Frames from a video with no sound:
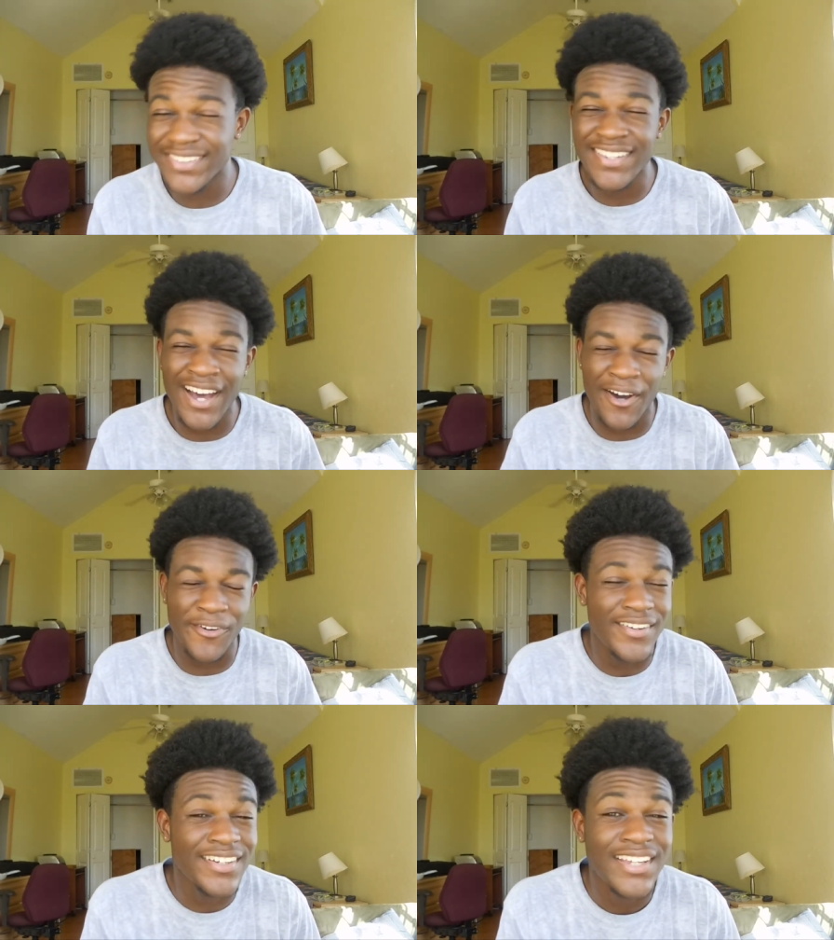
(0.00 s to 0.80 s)

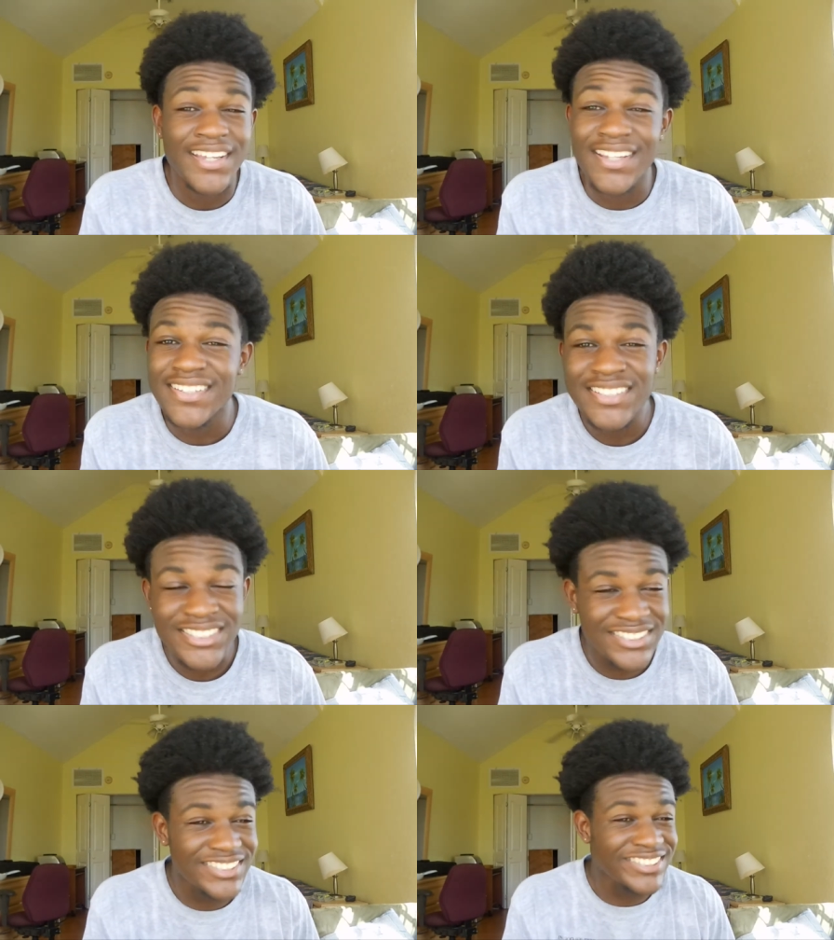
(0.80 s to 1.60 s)
Now,
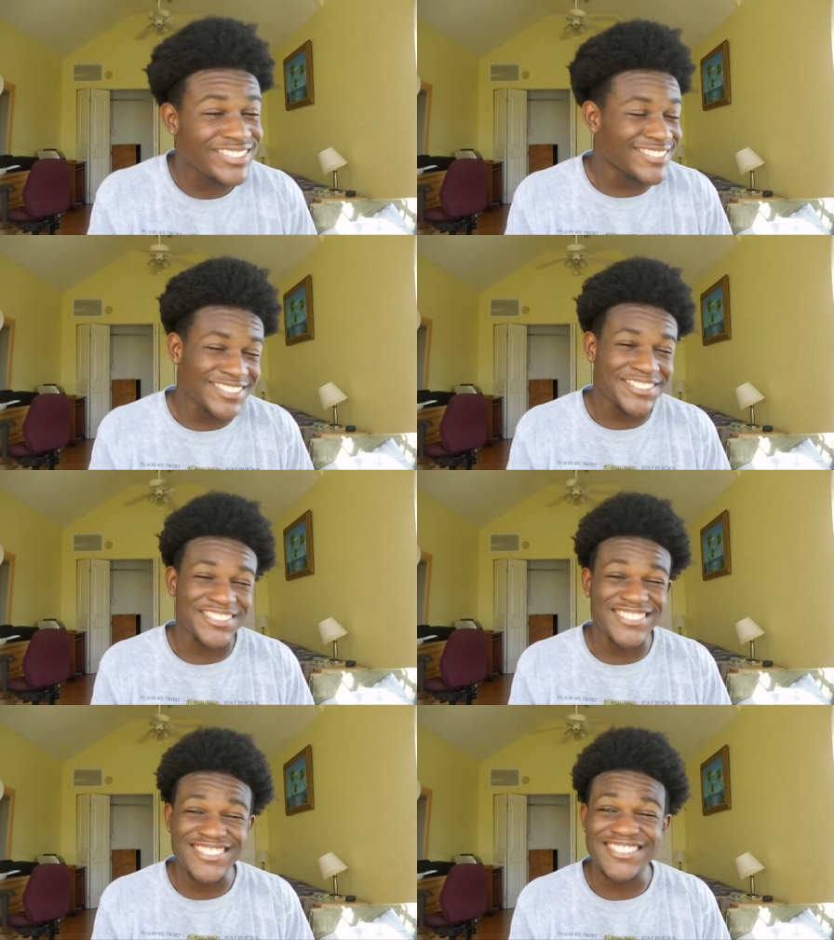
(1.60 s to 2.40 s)
this this
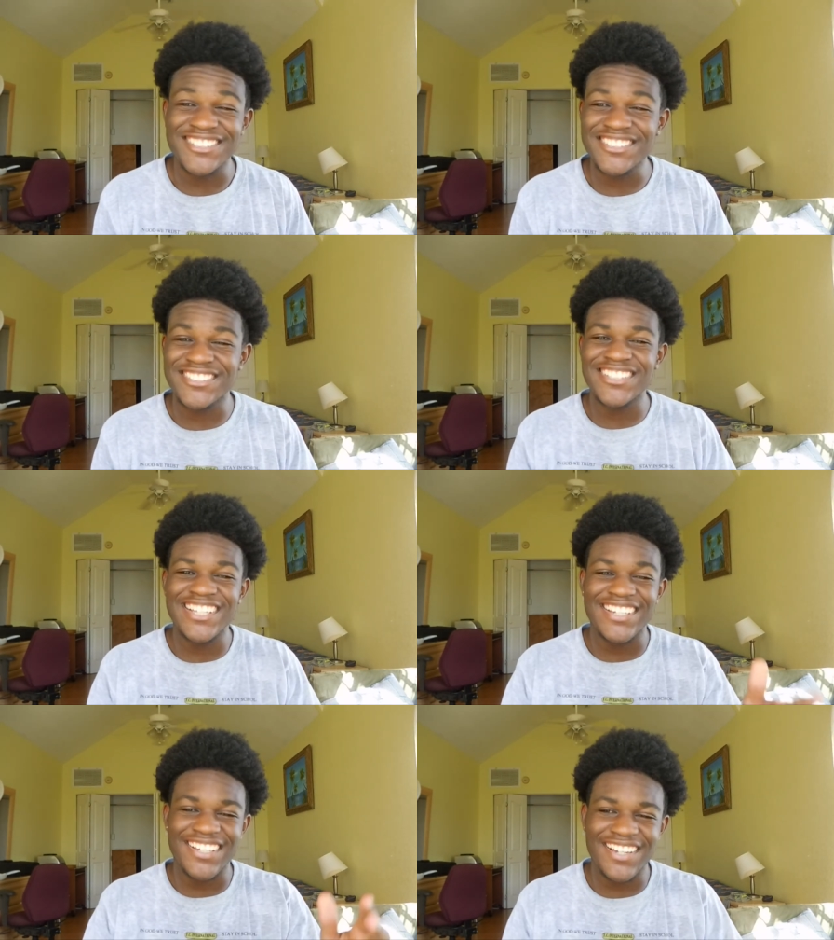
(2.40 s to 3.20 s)
just just just
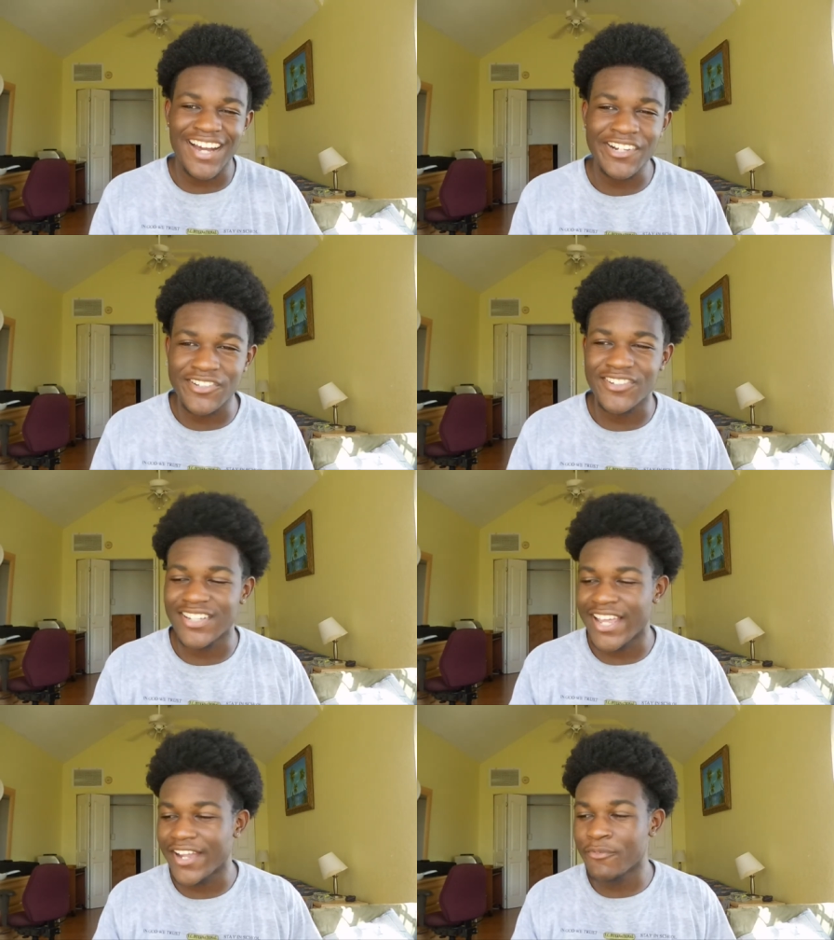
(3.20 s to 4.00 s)
like I don't know,
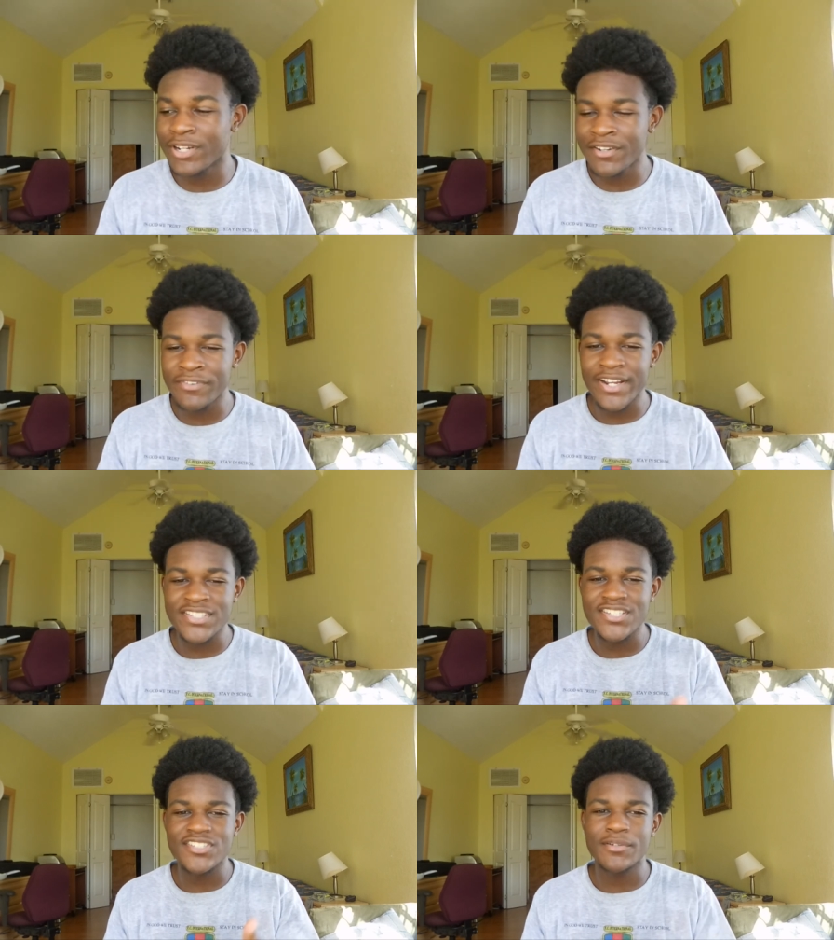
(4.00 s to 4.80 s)
like whenever I
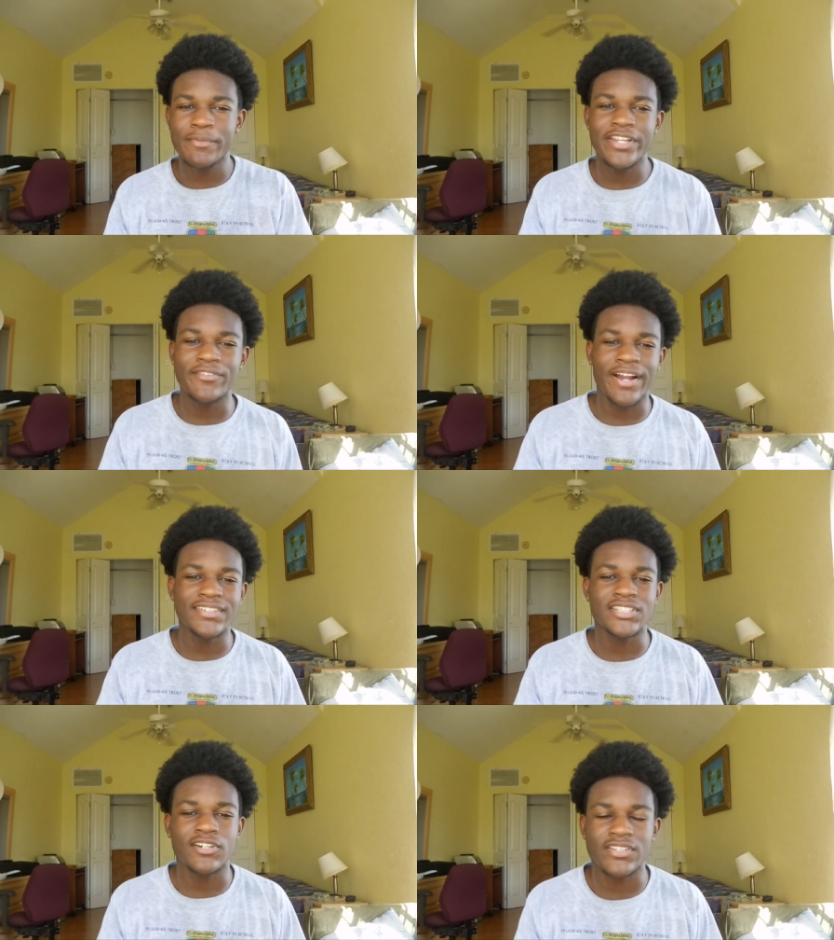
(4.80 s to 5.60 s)
see somebody
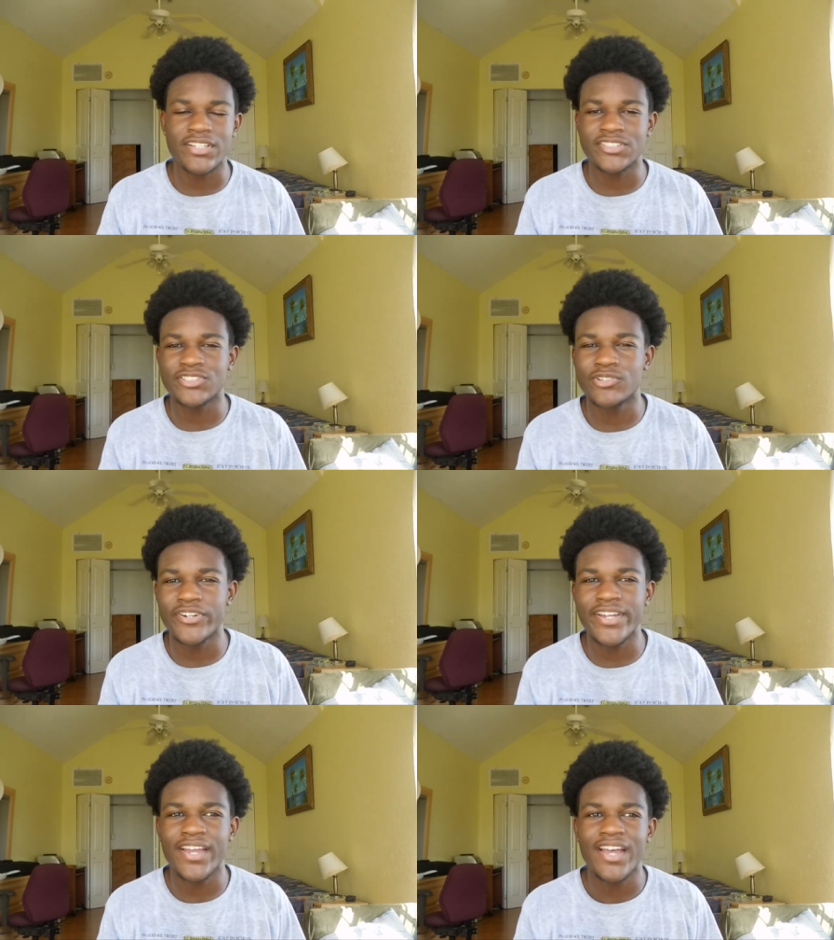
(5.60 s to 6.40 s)
ranting on their
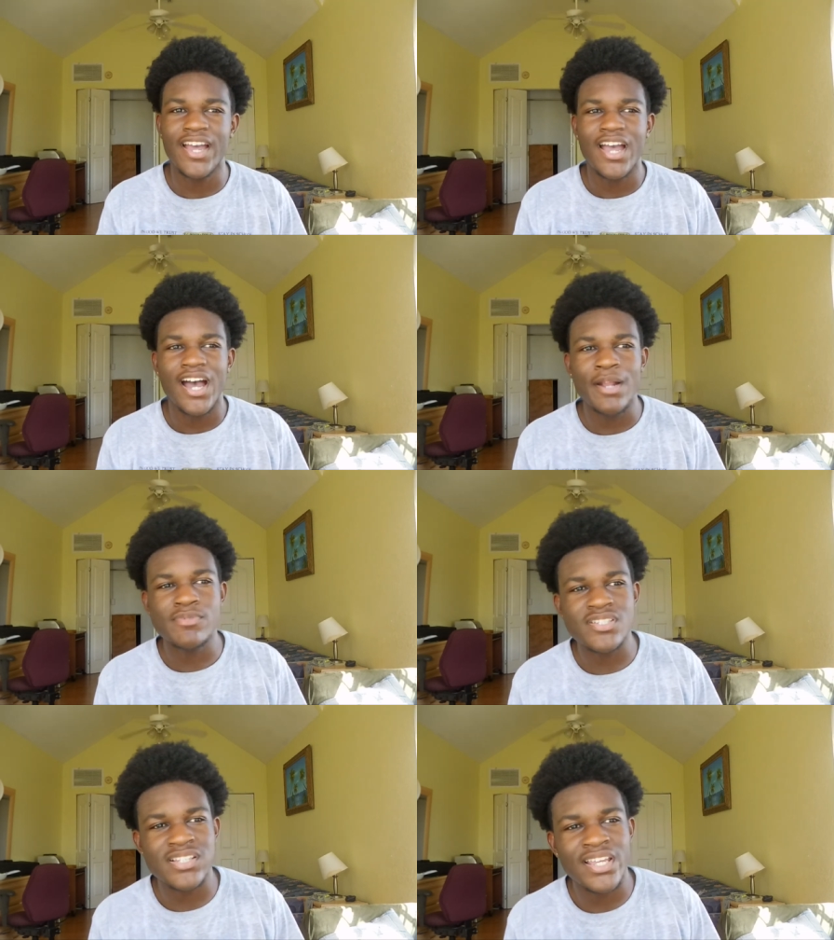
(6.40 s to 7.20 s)
story, I'm
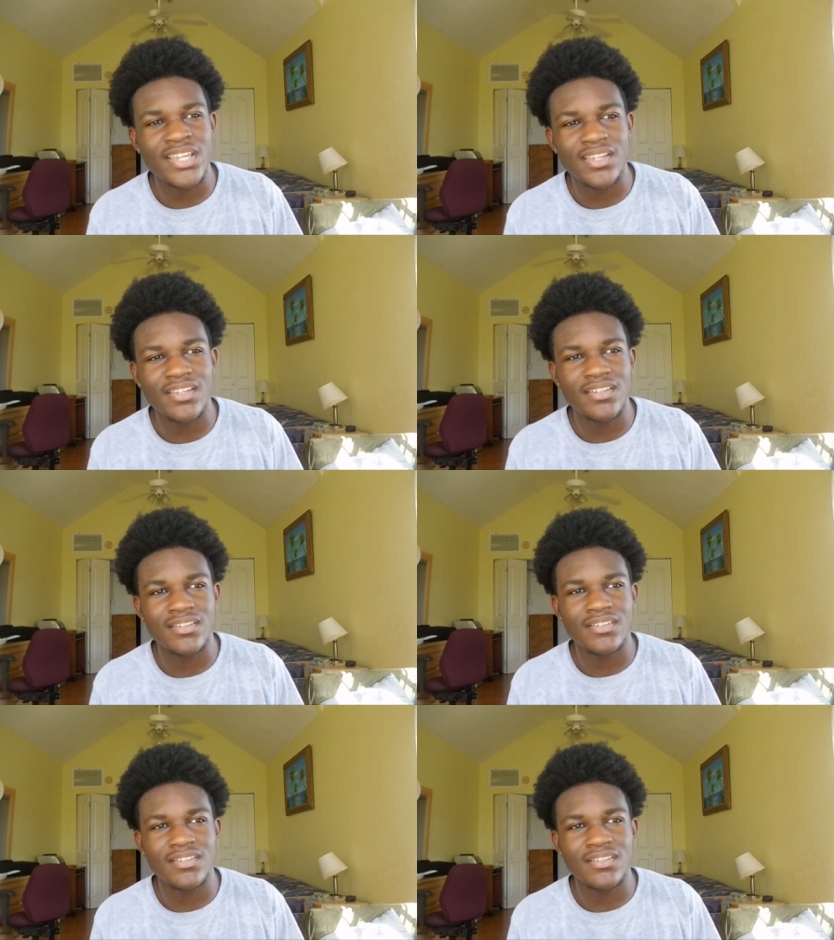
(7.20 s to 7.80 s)
just like